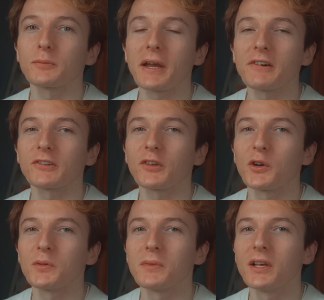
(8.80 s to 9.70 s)
his parents'
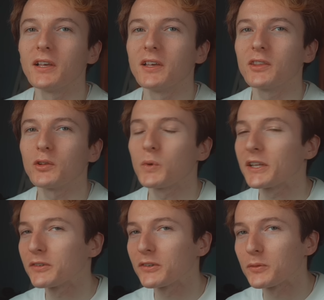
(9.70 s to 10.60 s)
home that
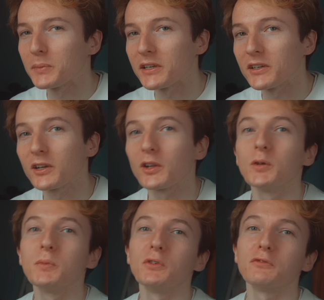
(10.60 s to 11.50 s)
went on to be a global